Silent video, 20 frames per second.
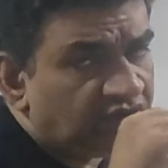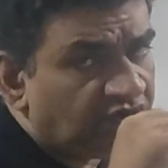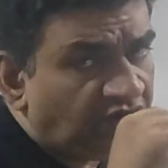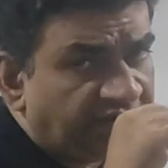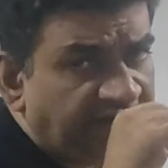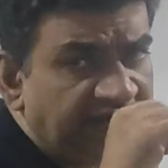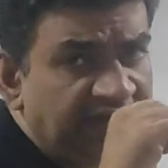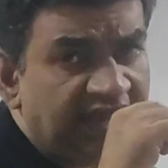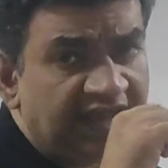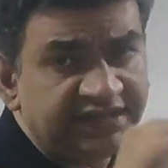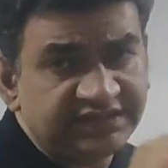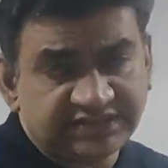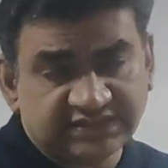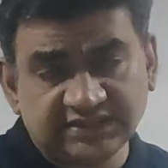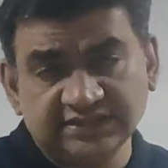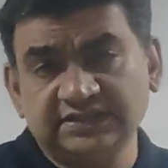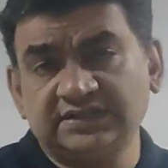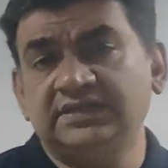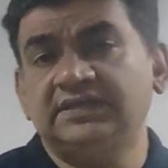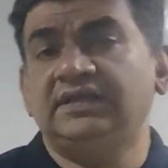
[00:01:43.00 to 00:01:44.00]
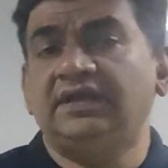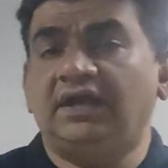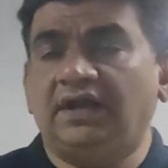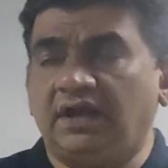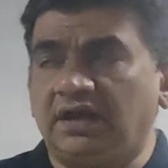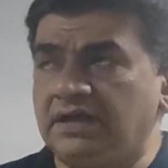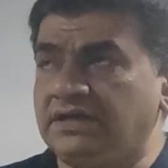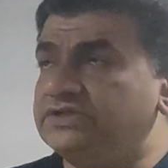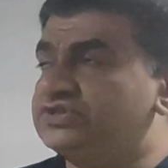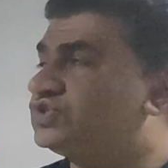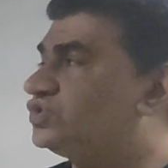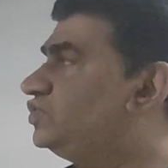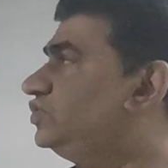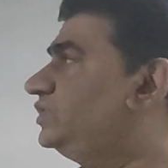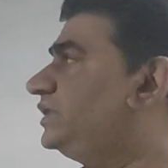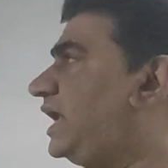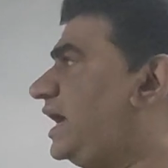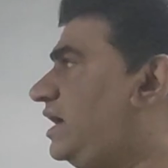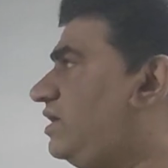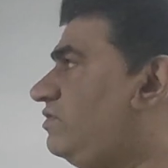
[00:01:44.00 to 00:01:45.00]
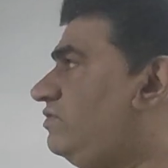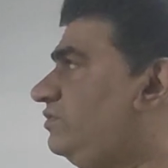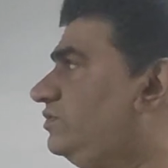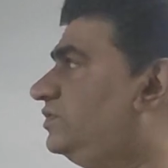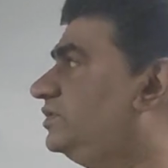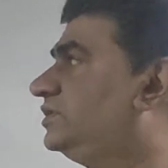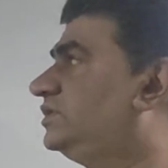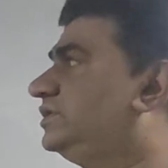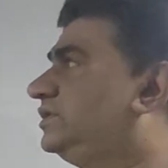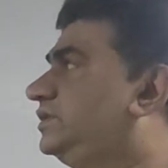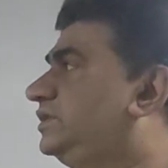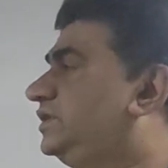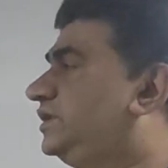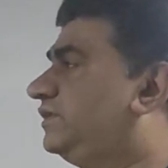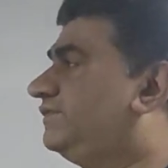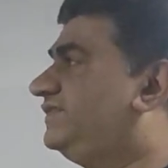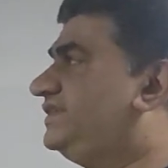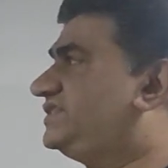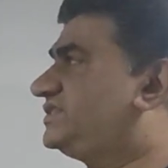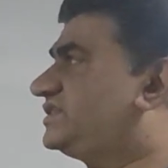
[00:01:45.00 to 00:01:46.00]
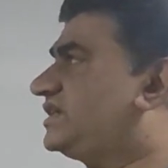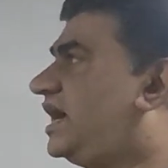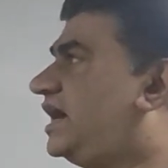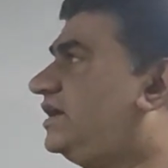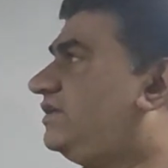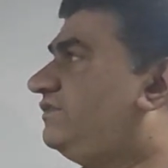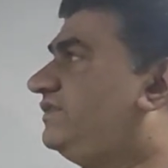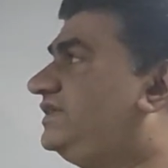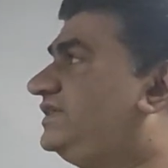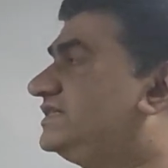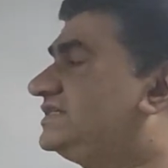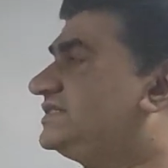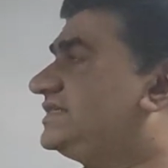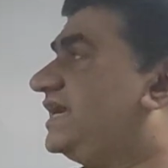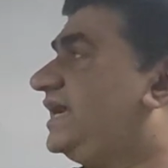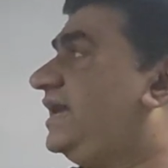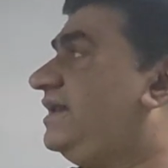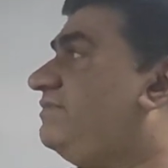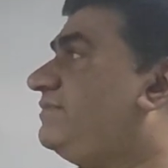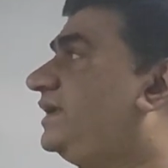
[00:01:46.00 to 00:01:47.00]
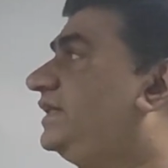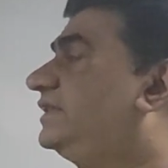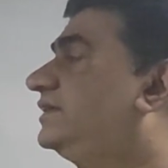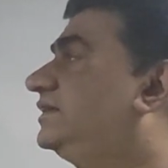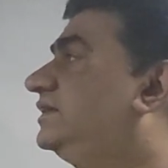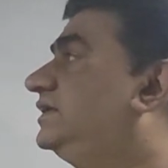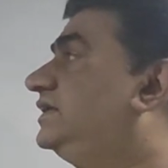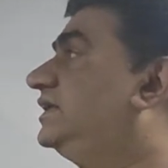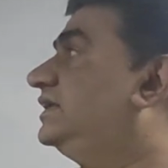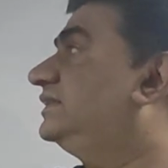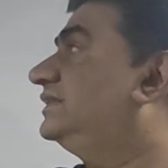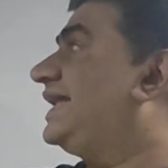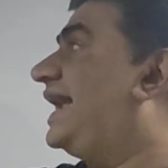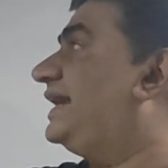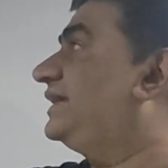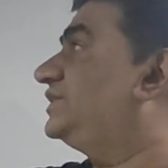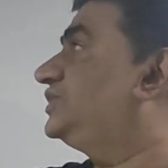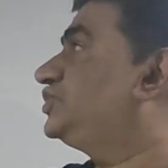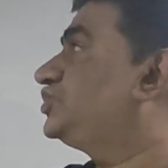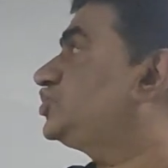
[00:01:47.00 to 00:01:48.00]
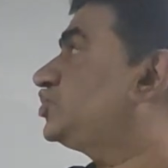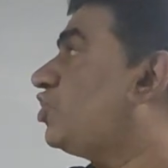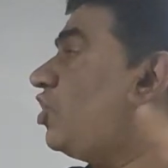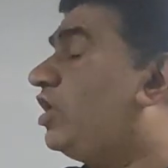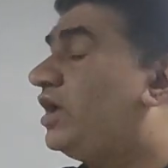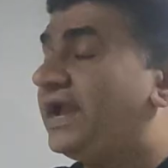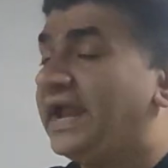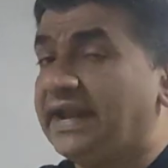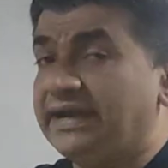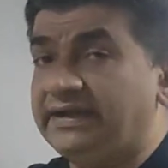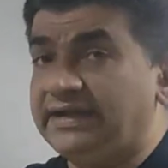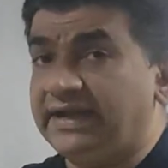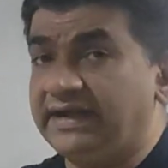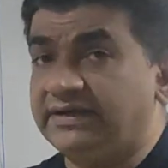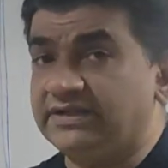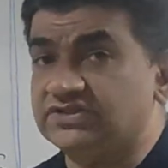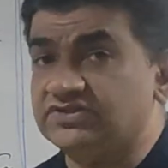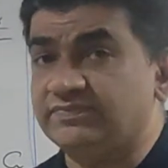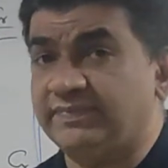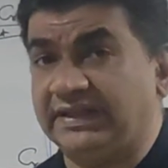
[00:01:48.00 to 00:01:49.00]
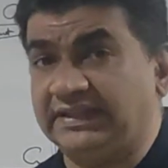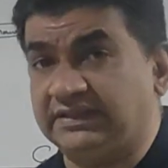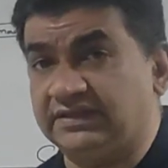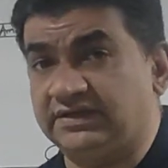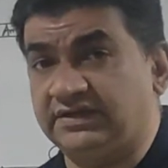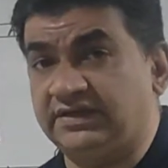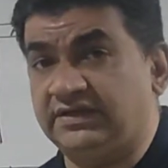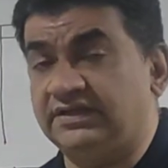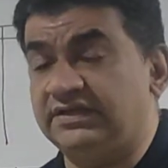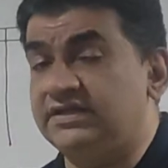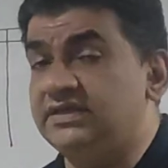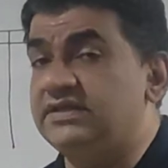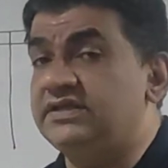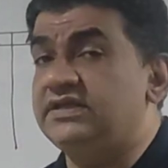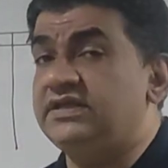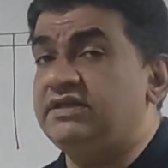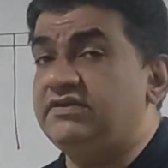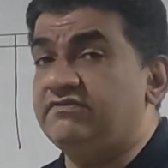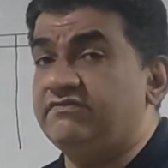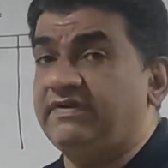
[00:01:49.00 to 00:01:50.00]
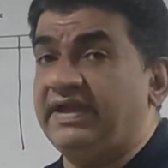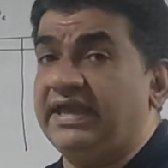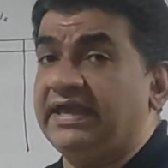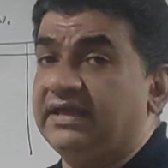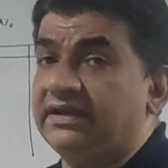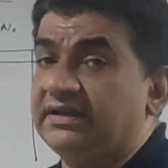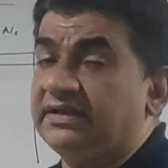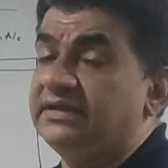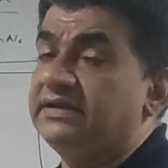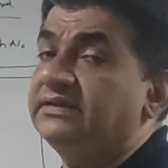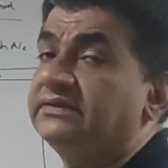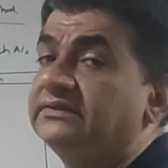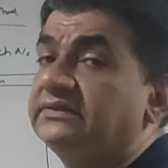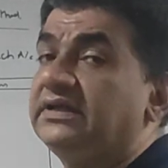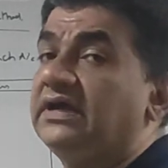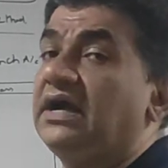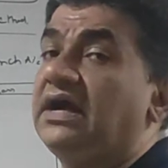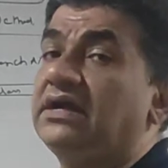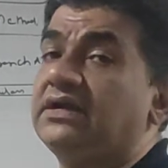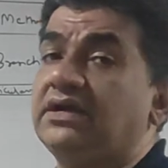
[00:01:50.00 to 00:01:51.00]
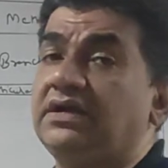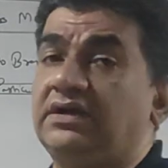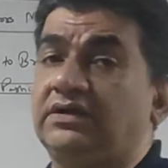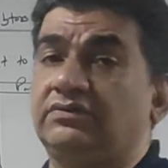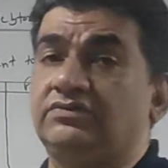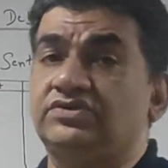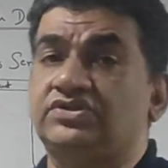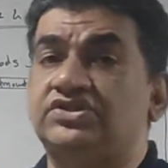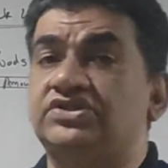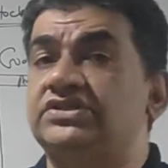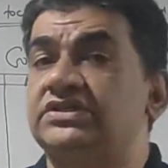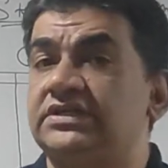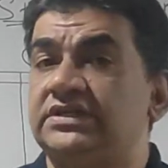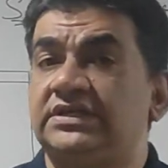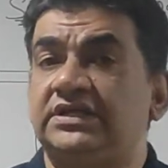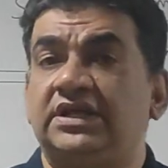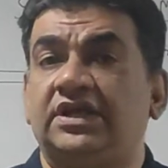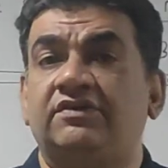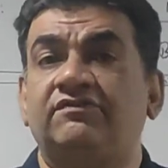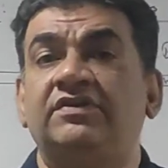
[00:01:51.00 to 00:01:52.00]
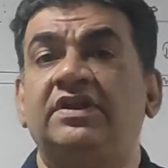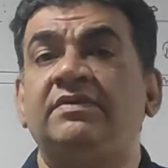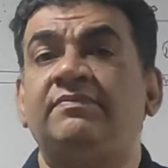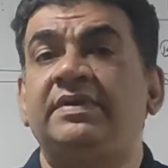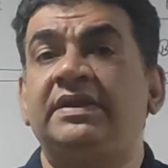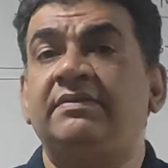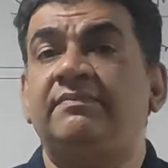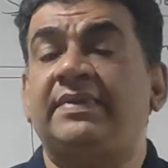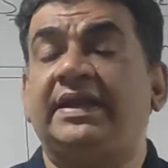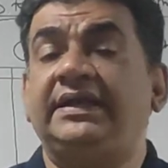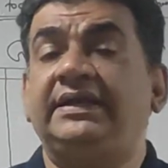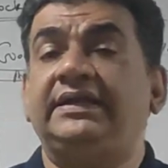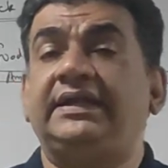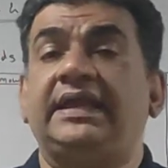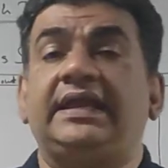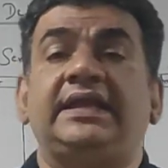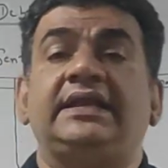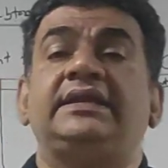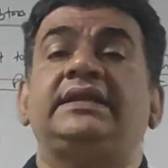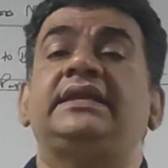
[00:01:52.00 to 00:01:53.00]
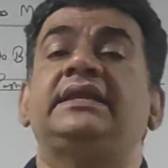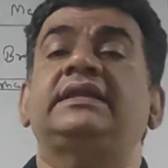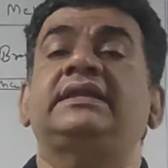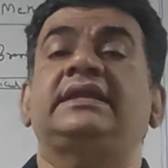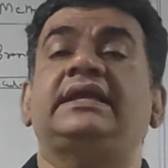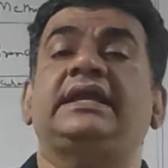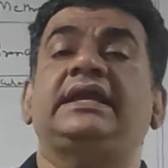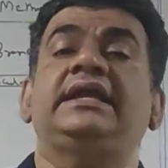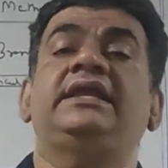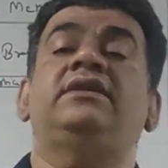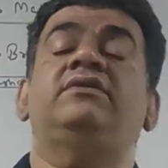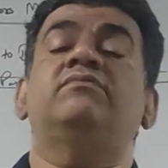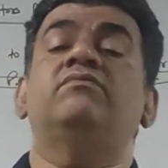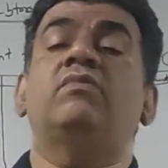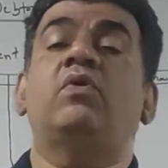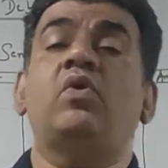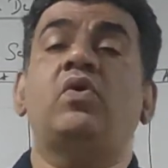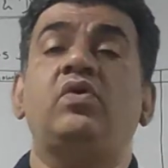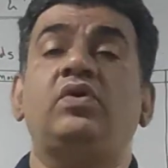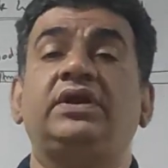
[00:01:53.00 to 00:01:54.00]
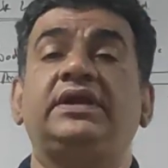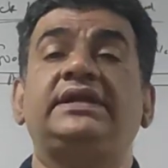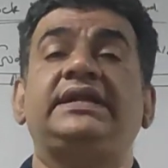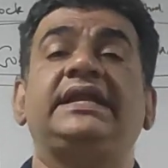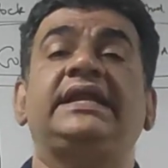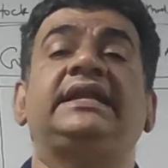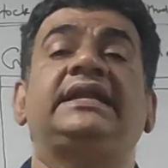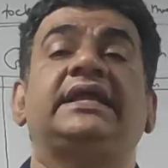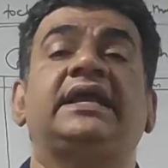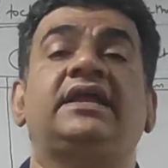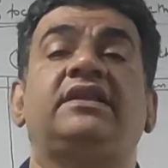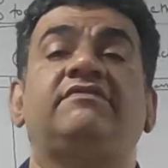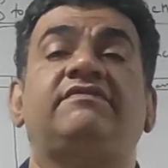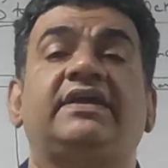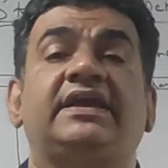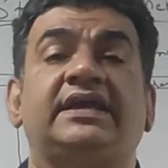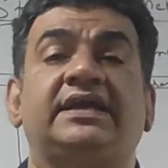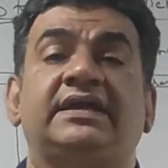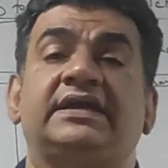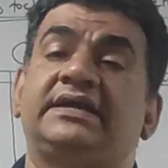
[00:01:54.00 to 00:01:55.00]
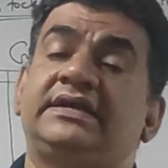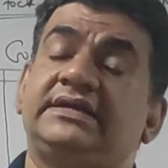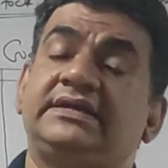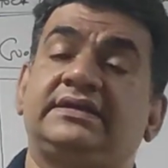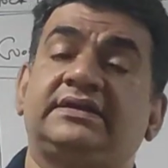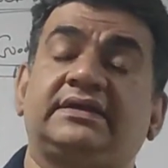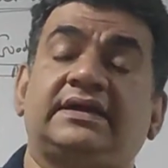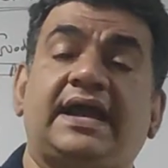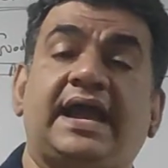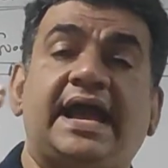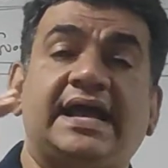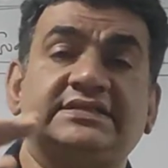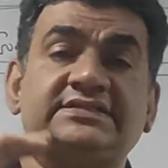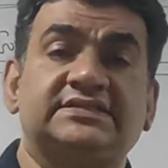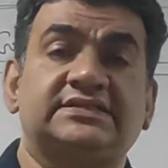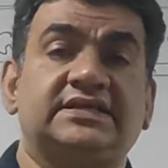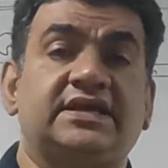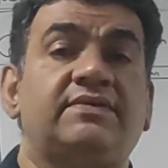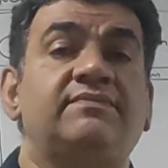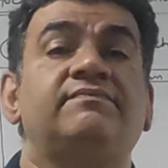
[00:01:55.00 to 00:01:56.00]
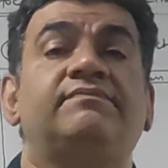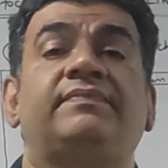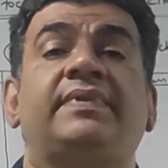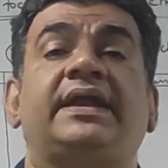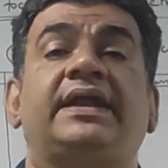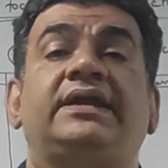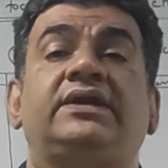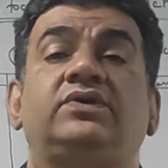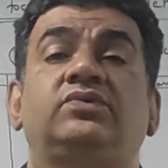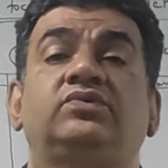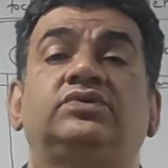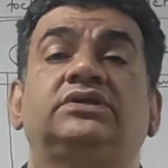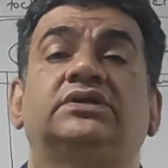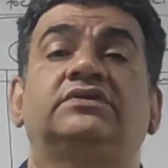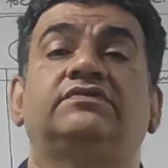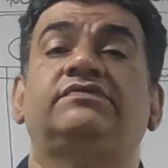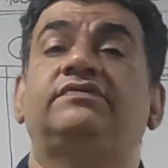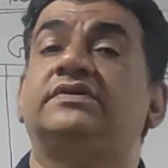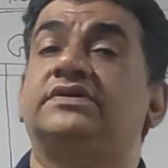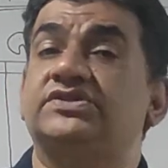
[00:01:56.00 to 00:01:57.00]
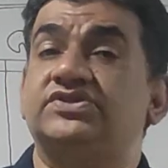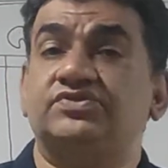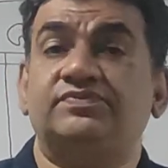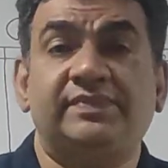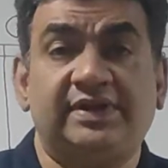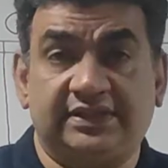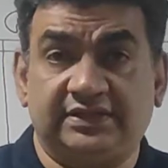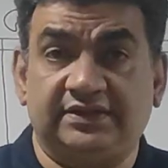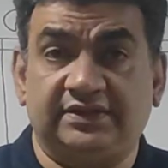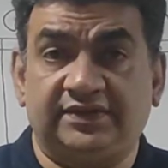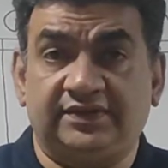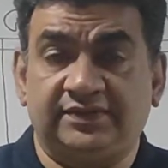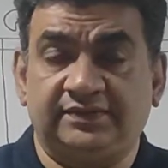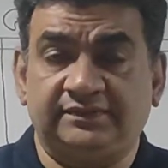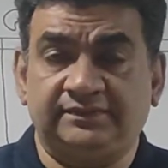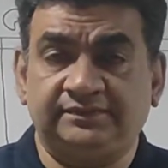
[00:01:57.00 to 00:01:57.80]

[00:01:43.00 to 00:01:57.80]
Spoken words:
Got it guys? So now we start with the second method, that is stock and debtors method, where the accounts will be maintained in more detailed way as compared to the first method.